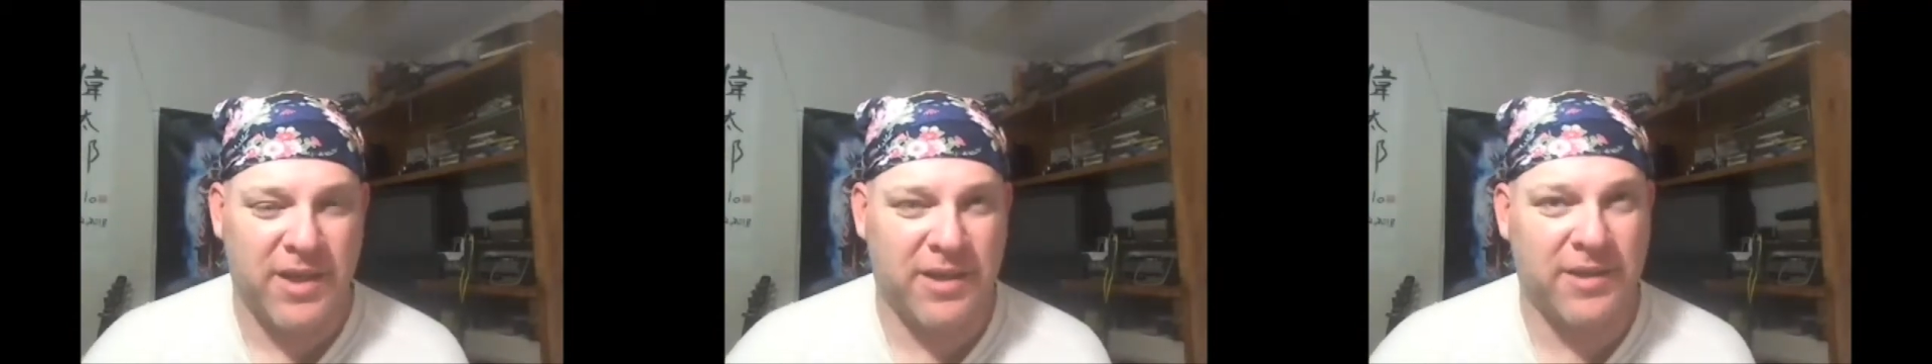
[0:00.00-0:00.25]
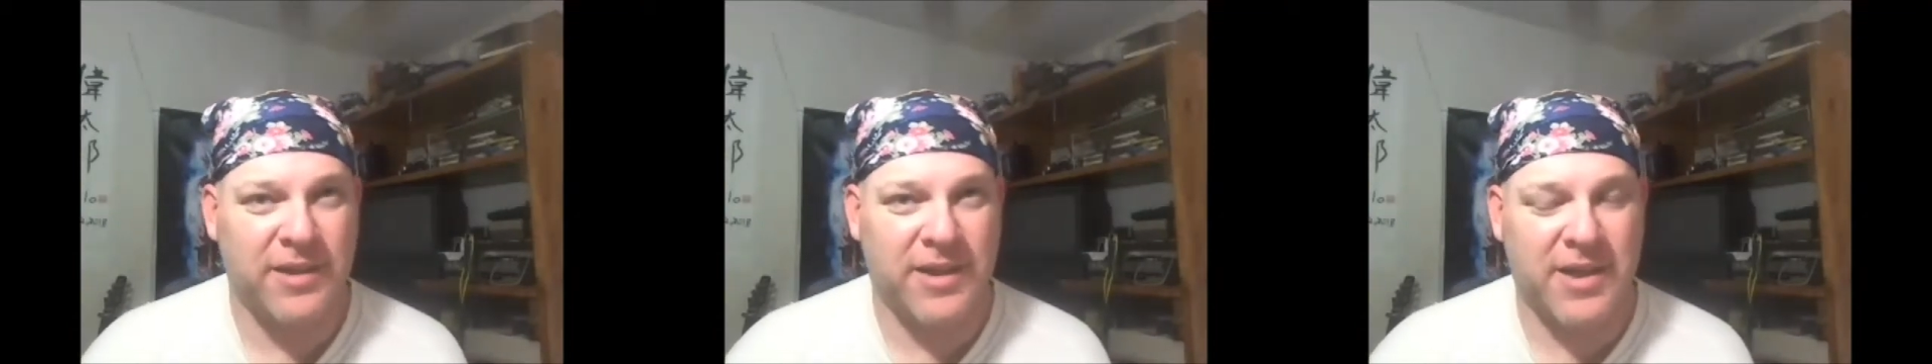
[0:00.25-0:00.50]

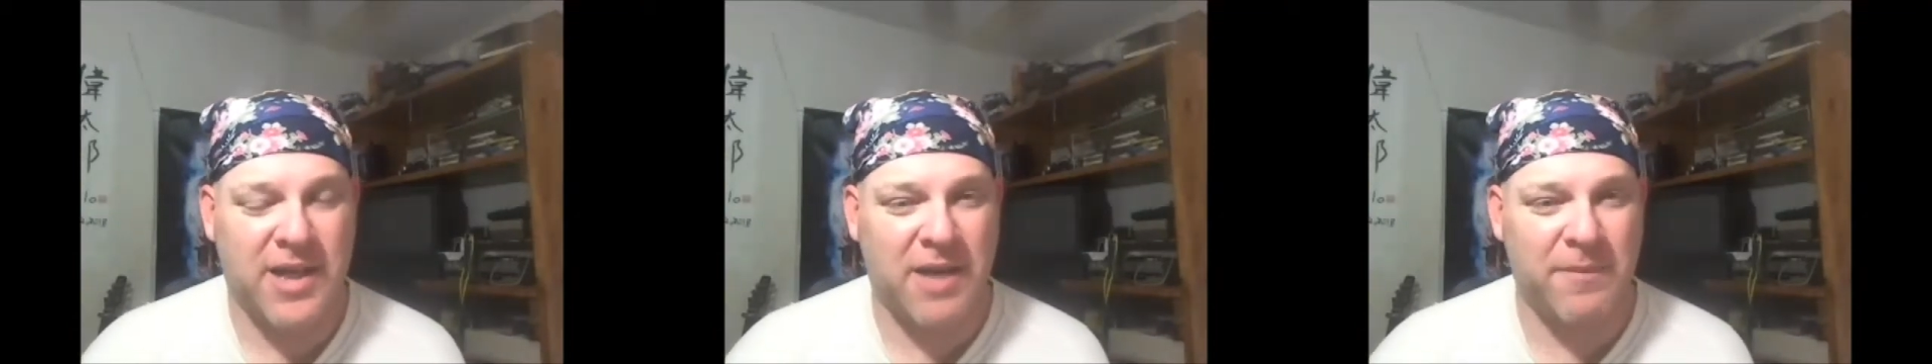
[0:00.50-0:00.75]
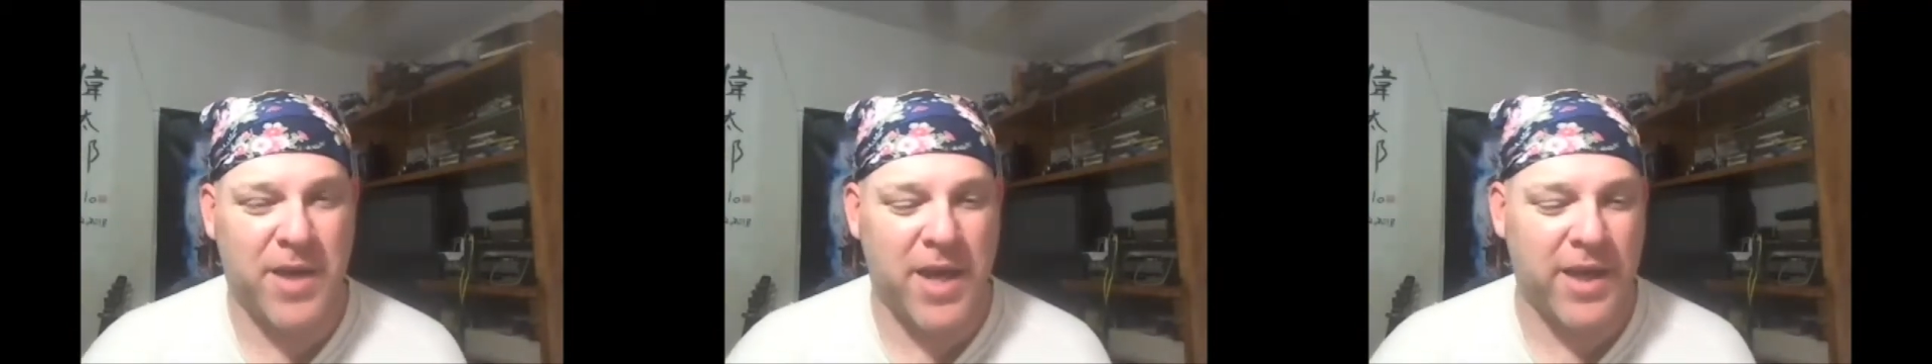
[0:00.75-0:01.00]
in
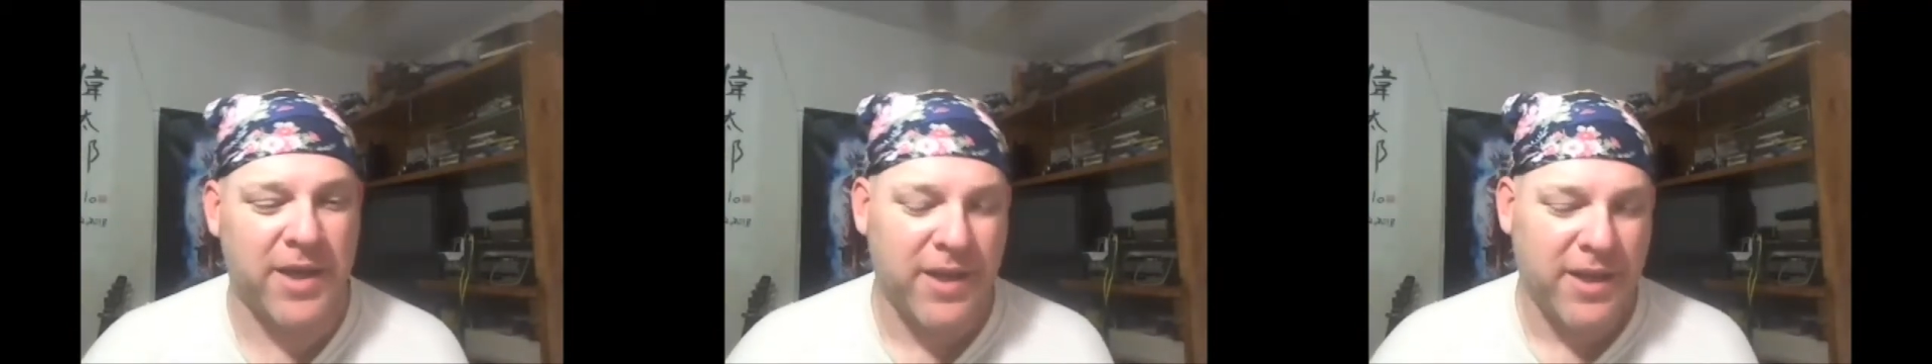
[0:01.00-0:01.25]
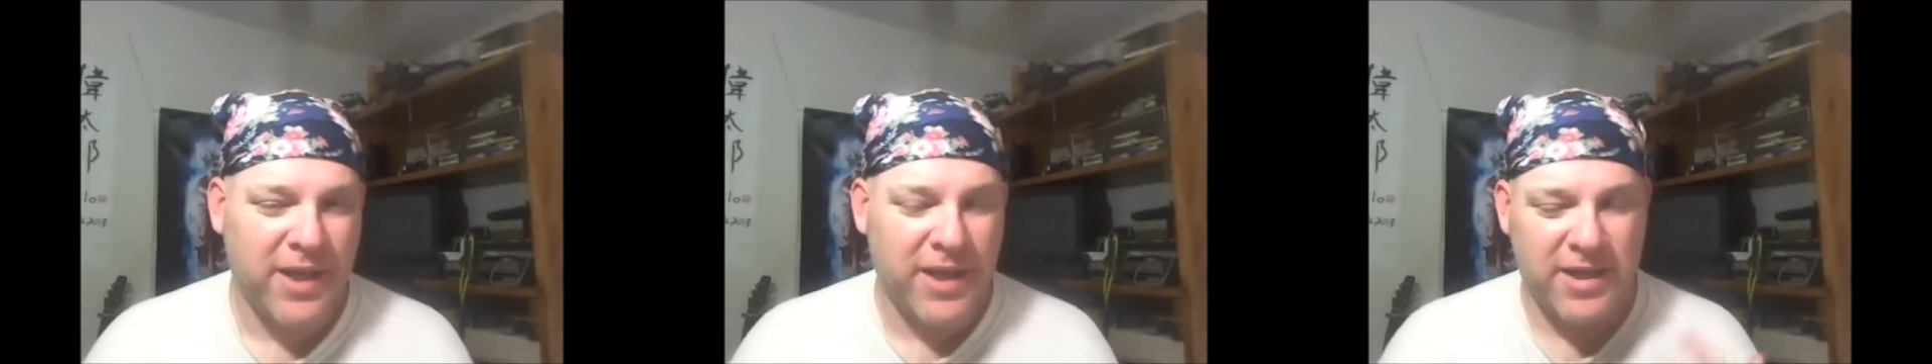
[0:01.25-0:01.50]
combat.
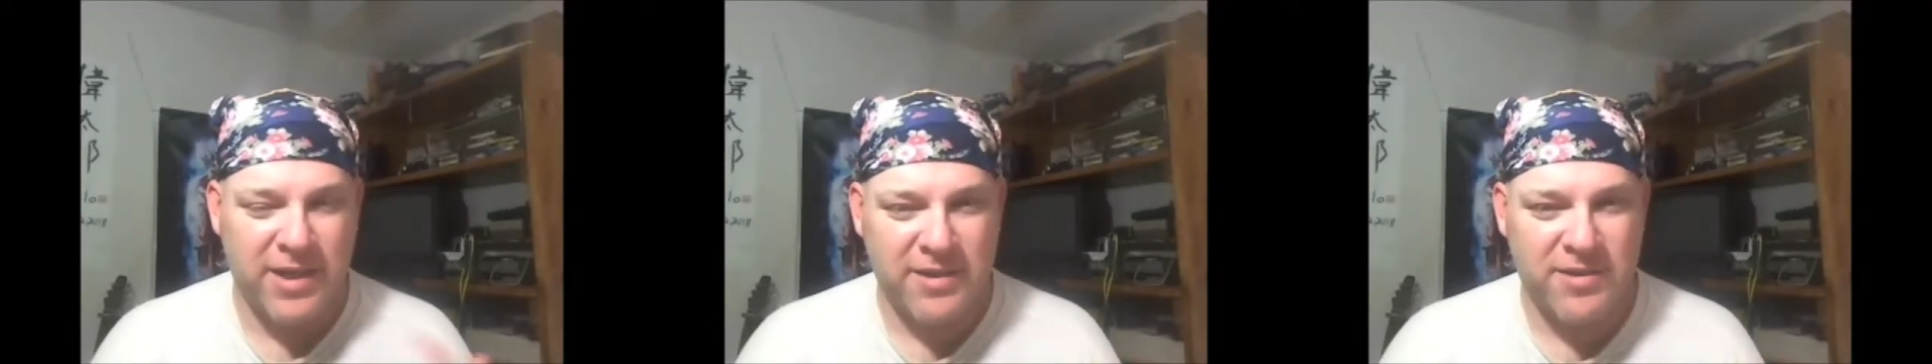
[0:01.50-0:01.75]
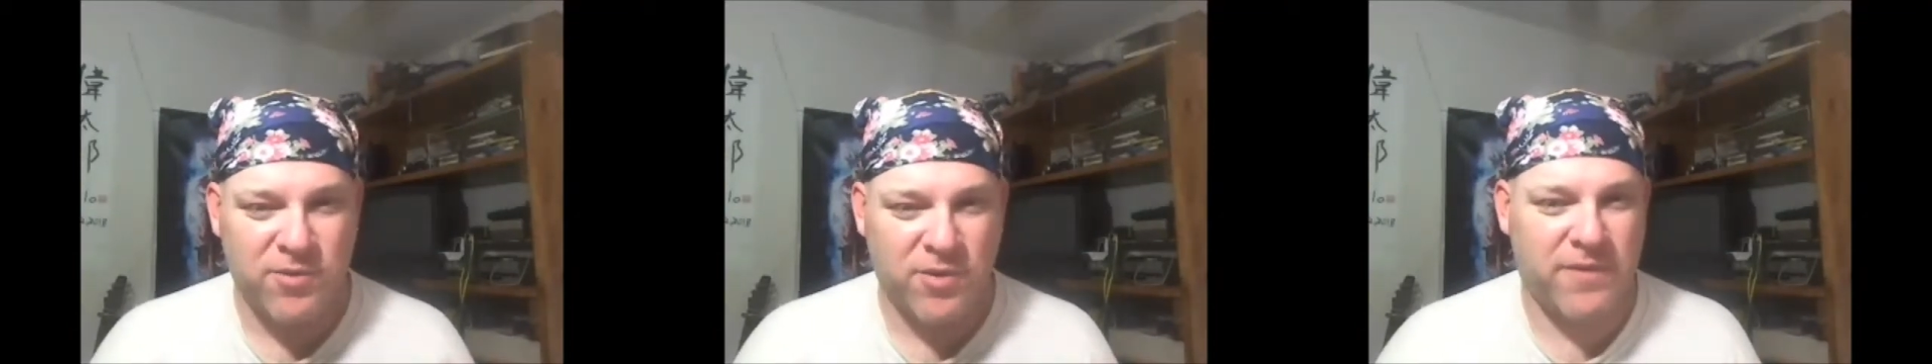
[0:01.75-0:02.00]
And it
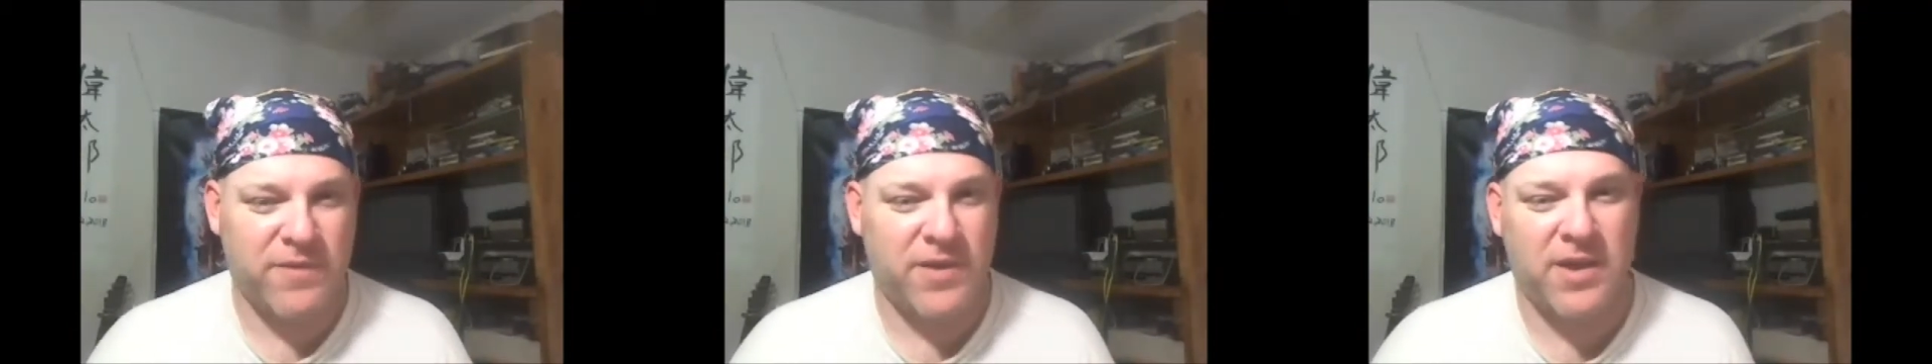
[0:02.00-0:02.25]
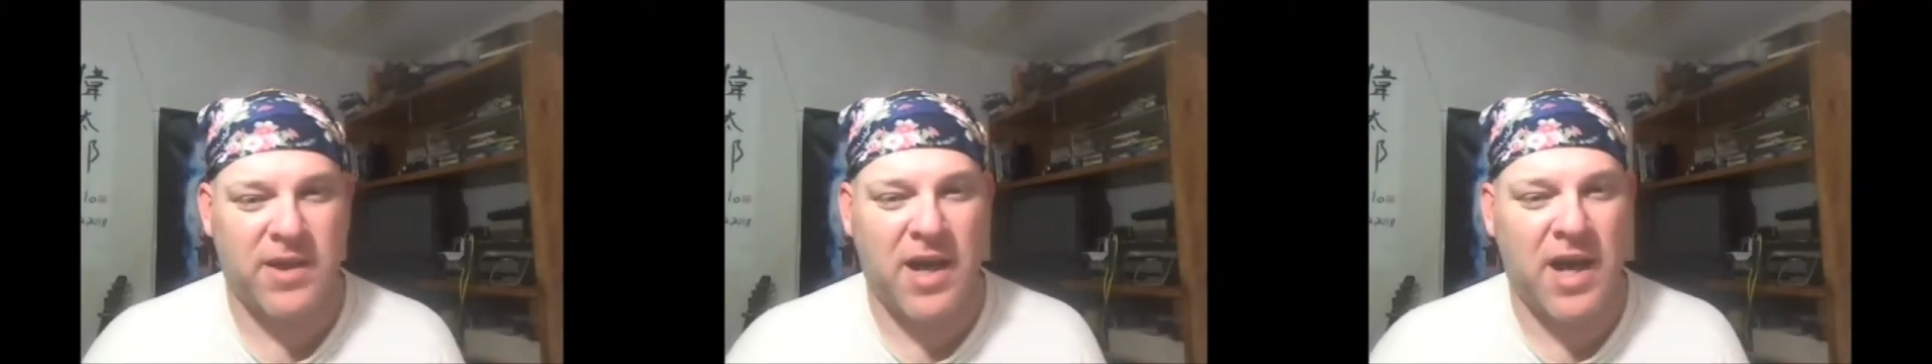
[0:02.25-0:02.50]
is sort of
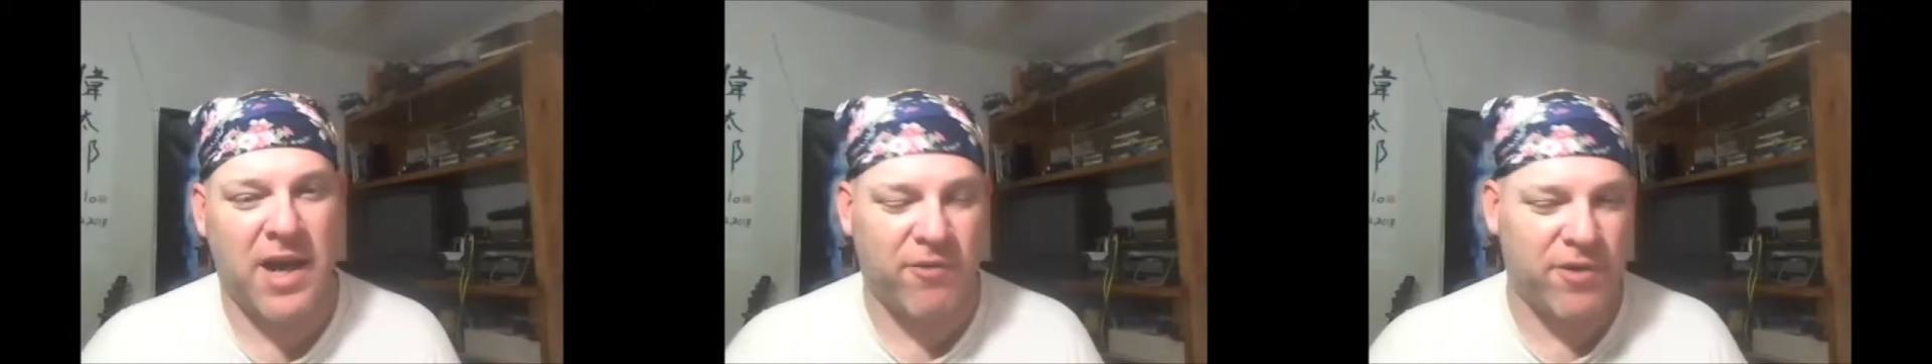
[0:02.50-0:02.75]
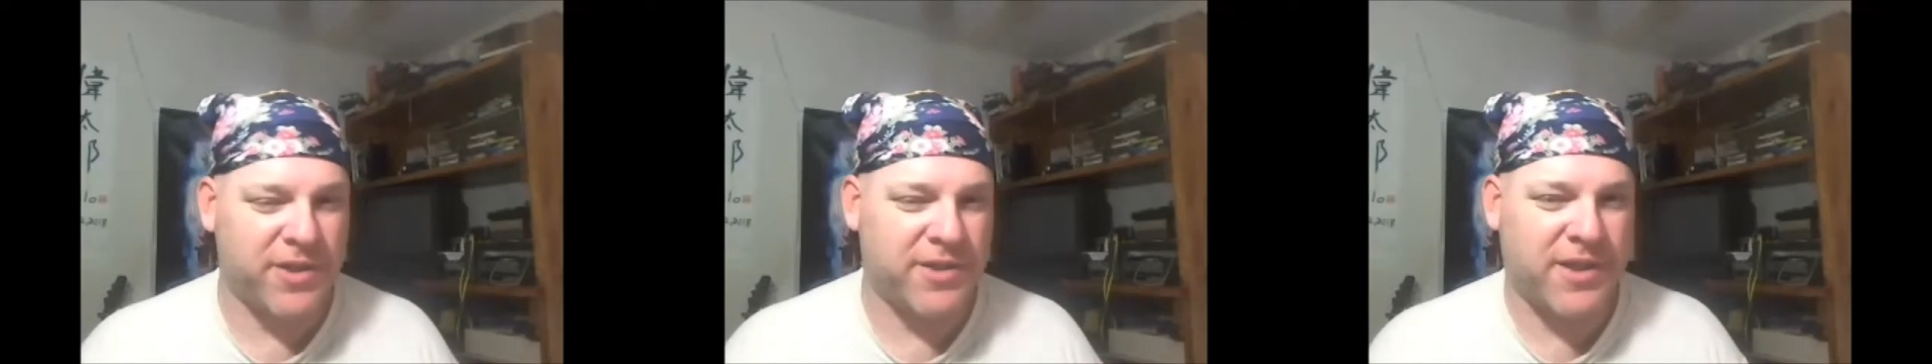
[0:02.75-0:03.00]
a high
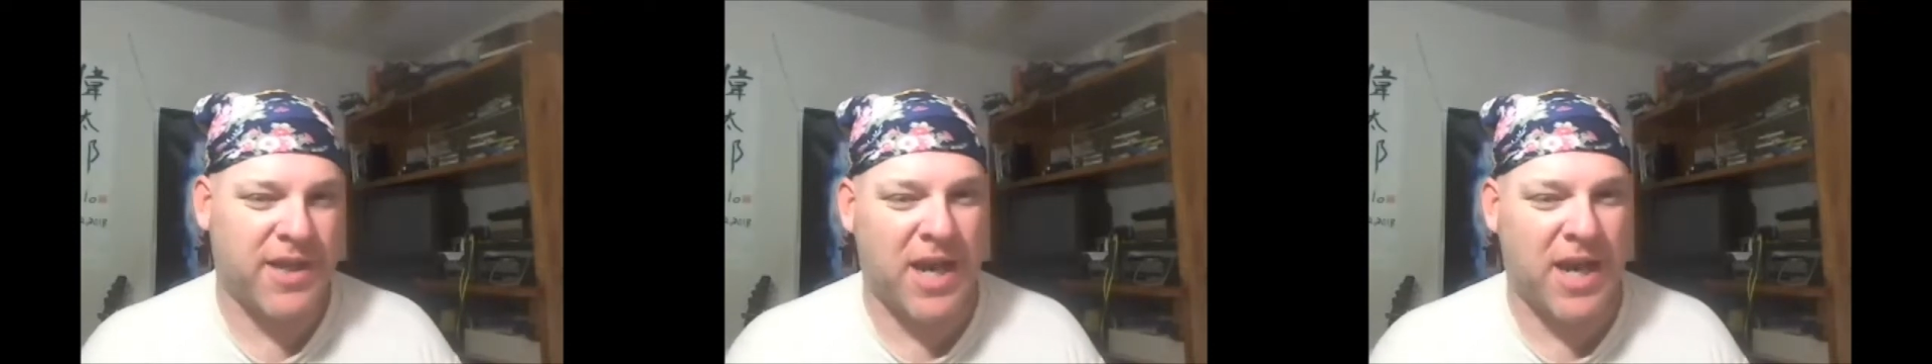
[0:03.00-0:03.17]
risk,